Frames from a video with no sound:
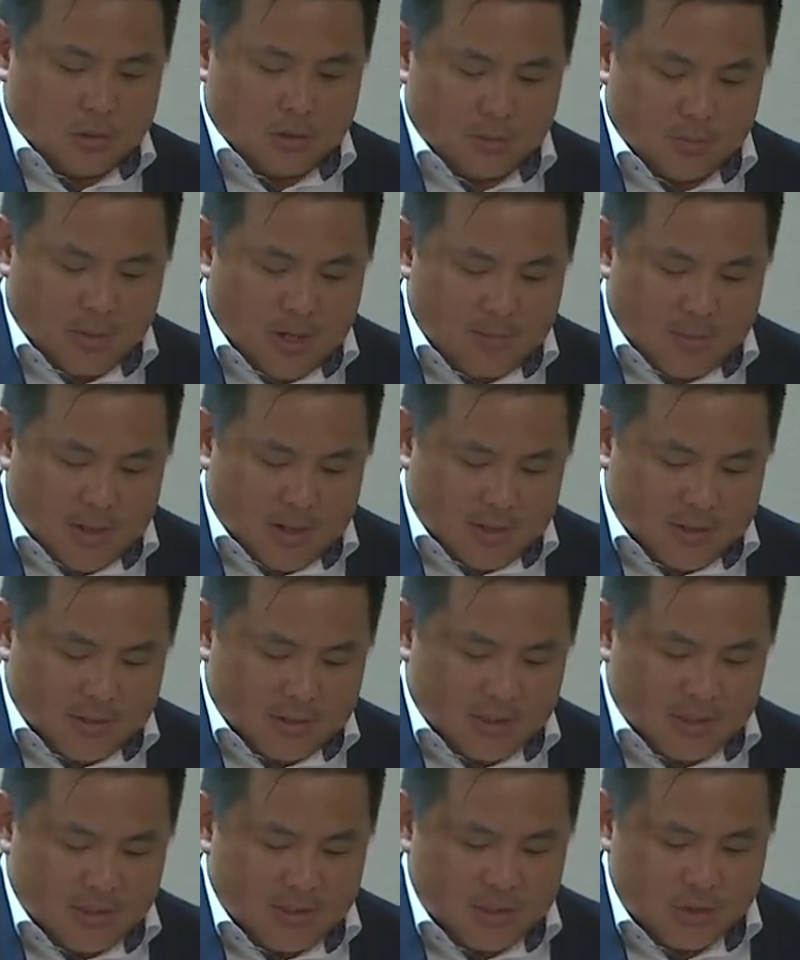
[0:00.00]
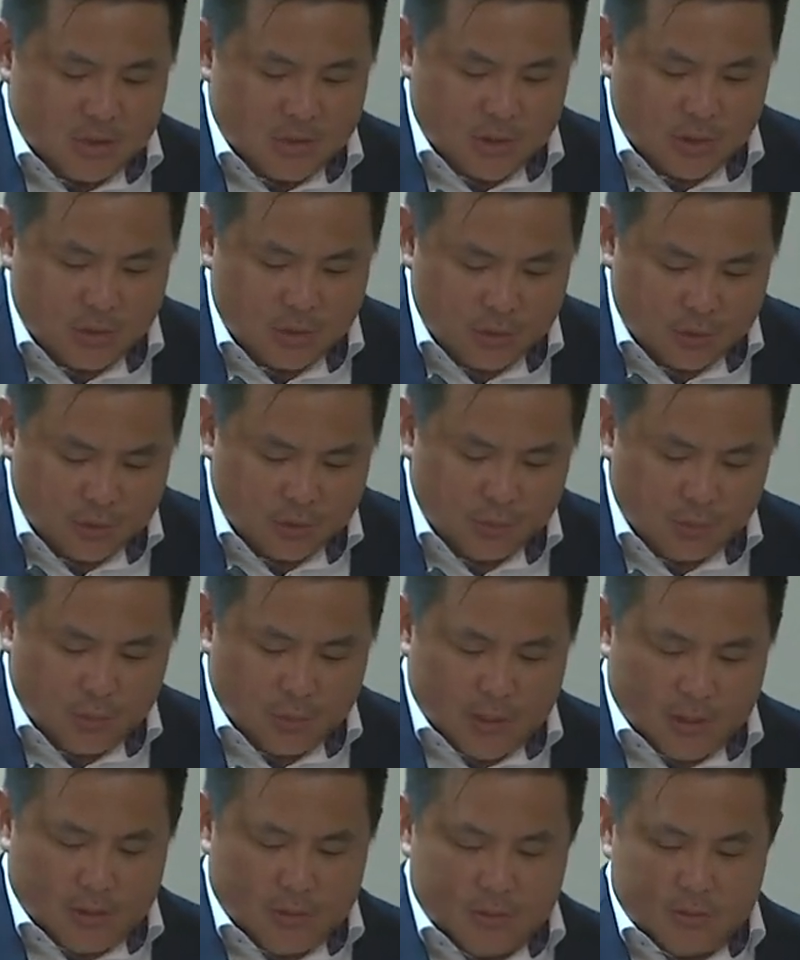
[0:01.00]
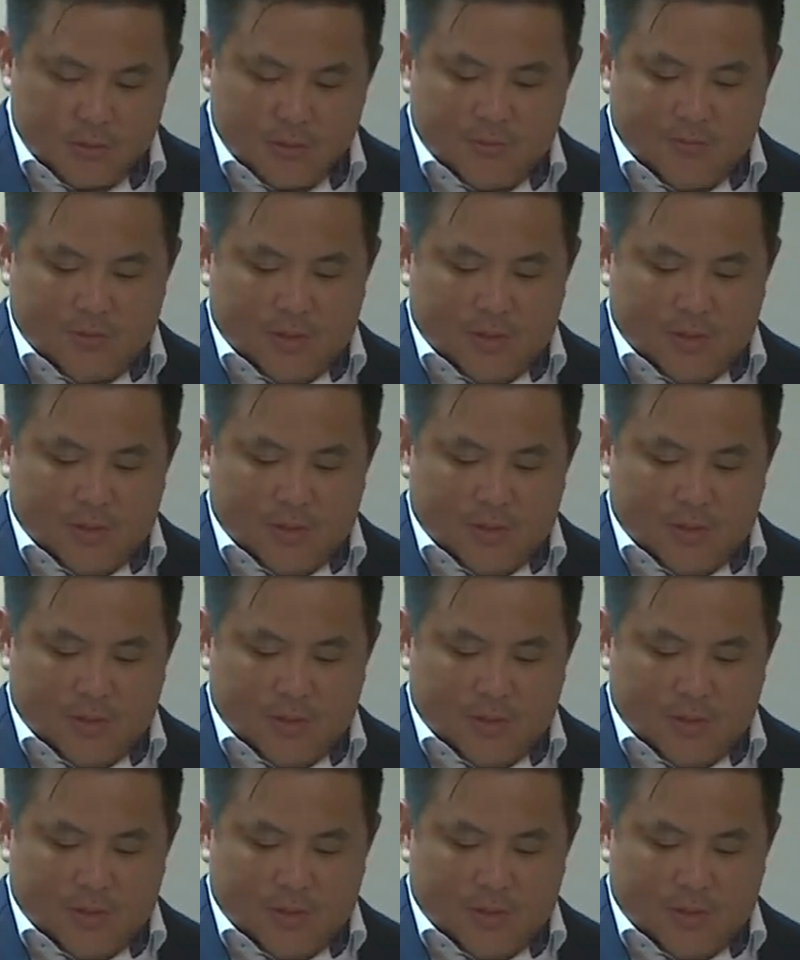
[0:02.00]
To my mind, the industry could do well to